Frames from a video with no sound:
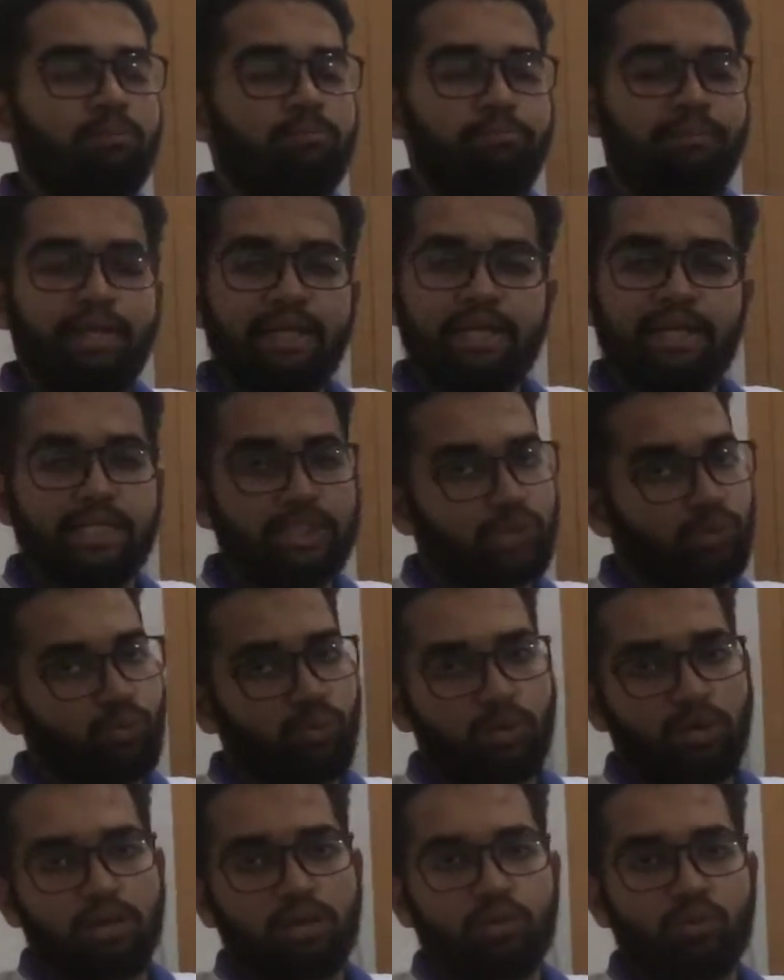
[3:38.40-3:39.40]
being a
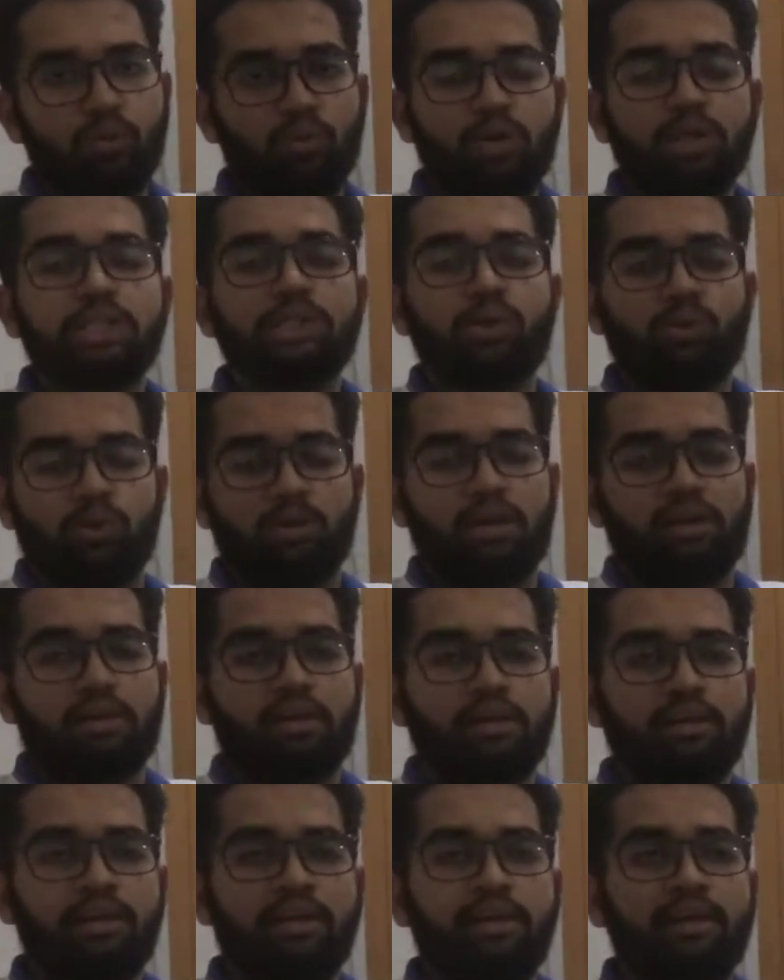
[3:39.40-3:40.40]
Google scholar
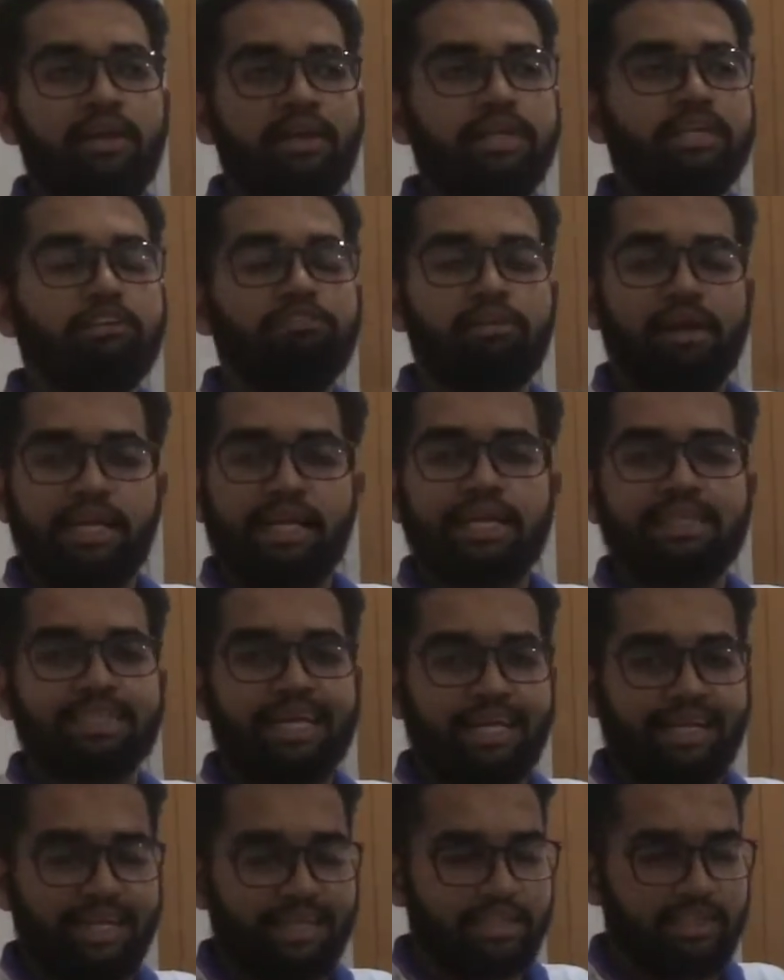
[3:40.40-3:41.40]
is a very
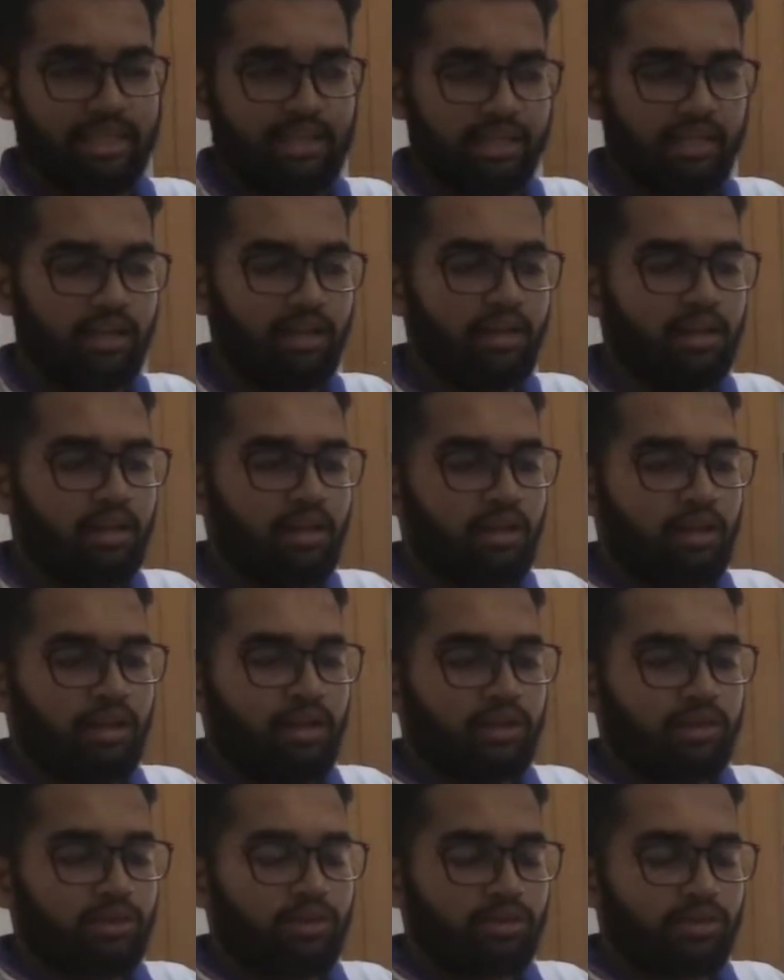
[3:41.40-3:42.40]
exciting thing.
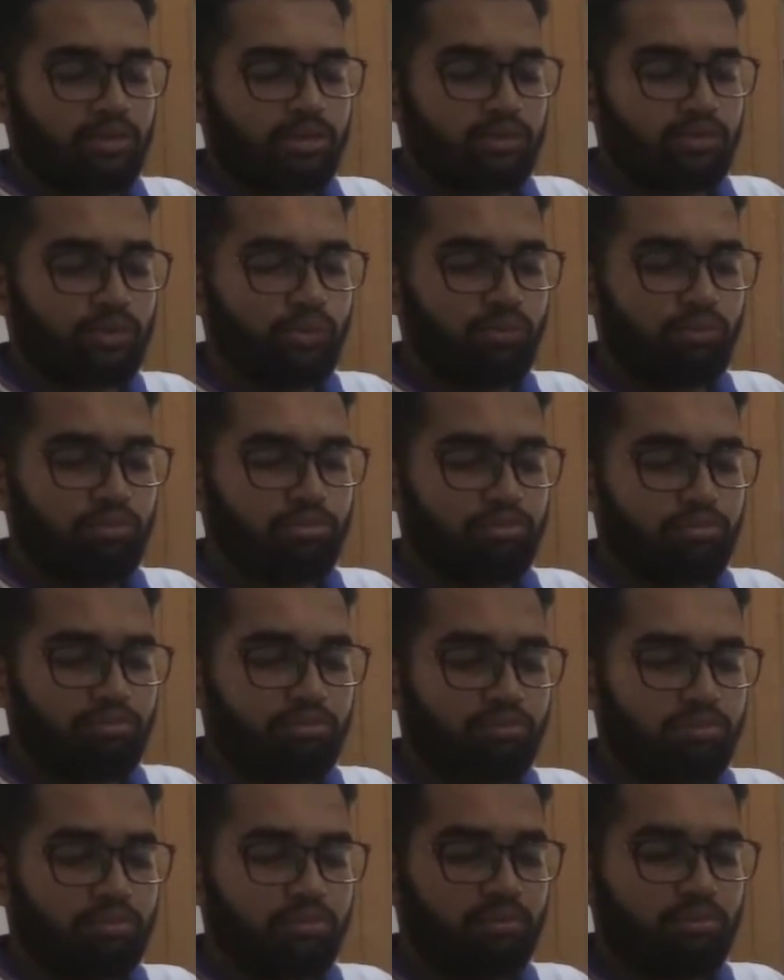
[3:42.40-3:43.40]
So
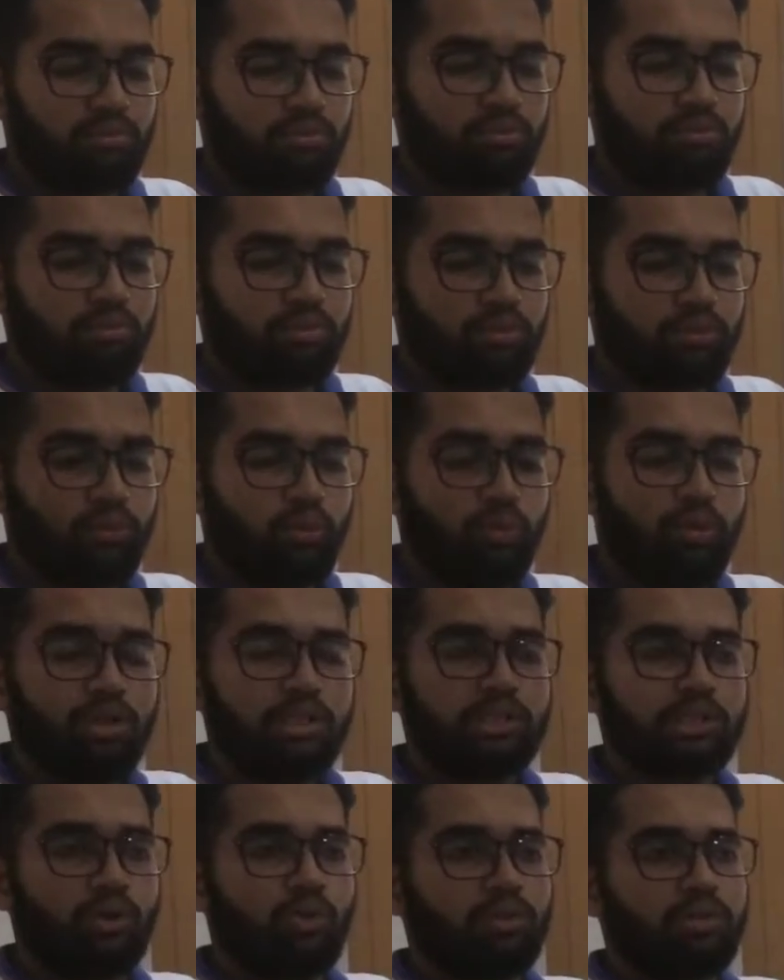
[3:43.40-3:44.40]
Google
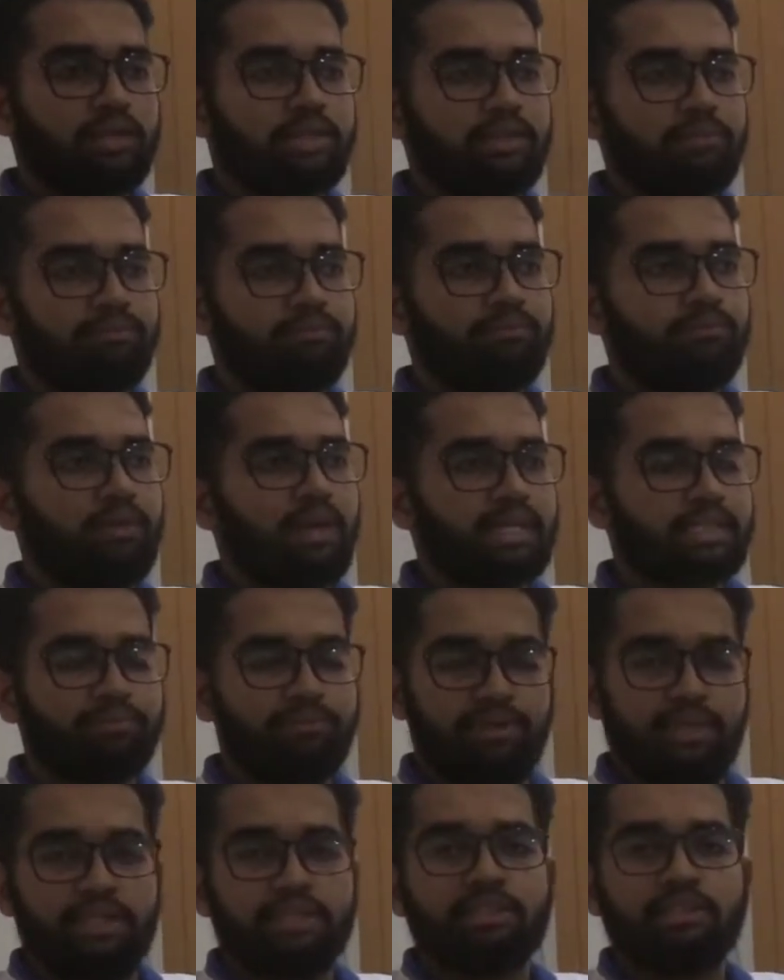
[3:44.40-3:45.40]
scholarship
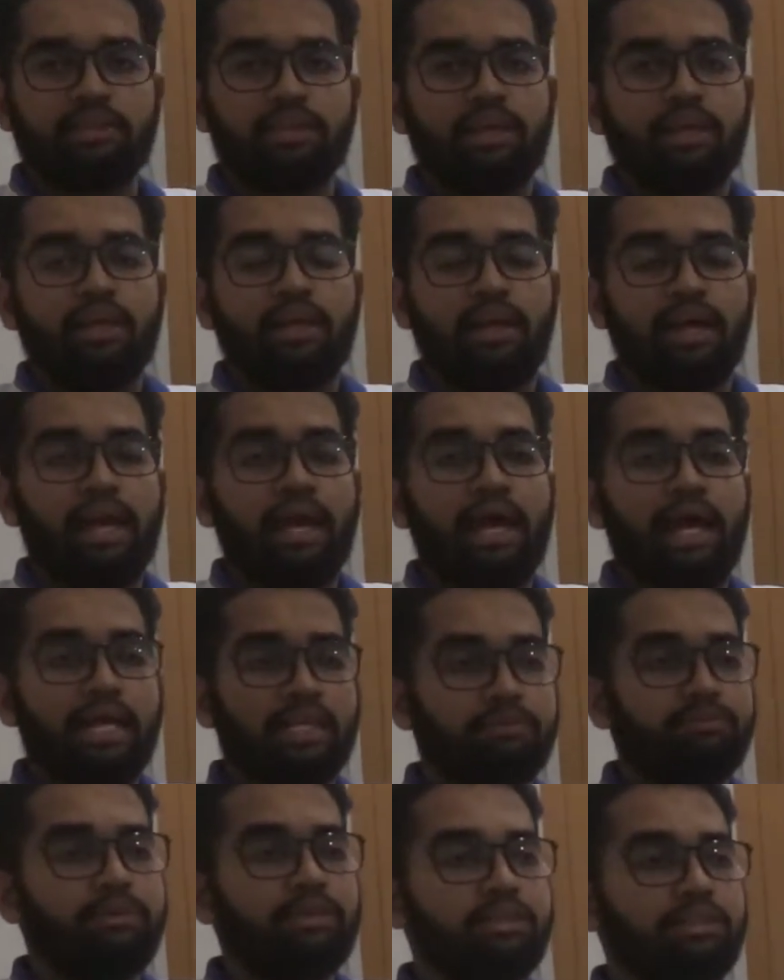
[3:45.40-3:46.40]
experience
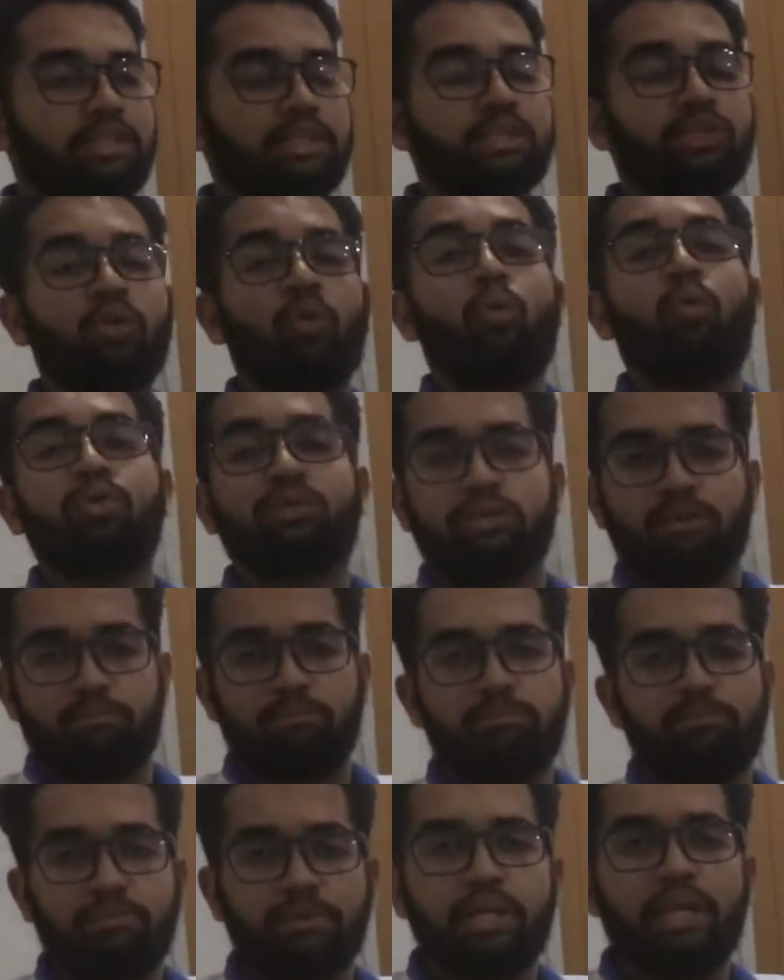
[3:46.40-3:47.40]
has been just awesome
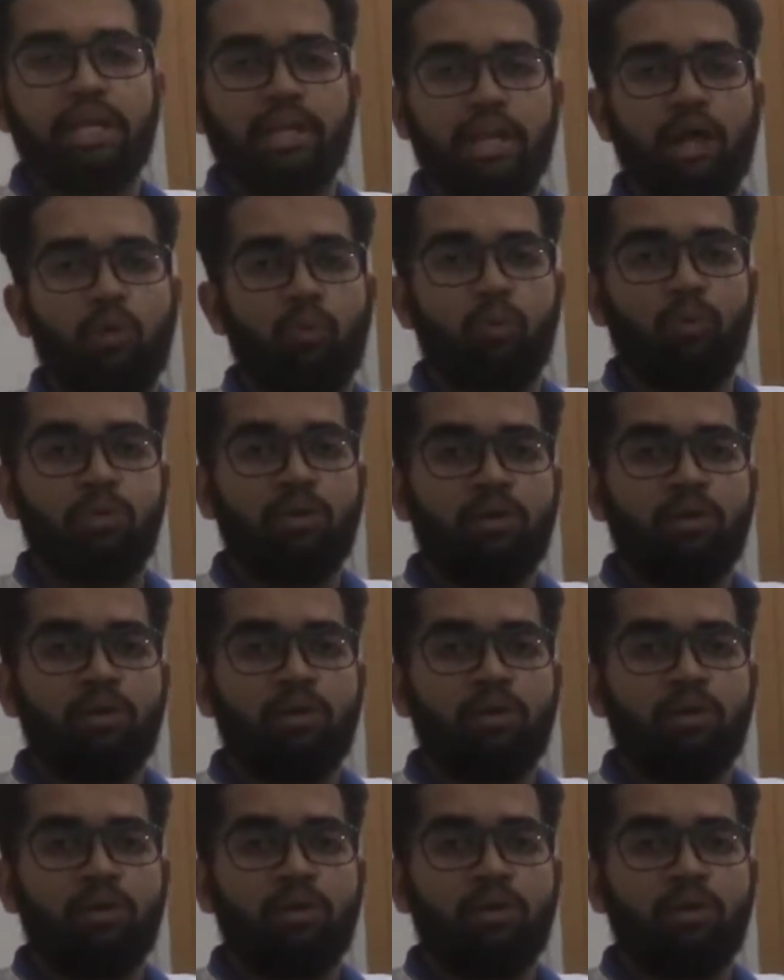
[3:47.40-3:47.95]
till now.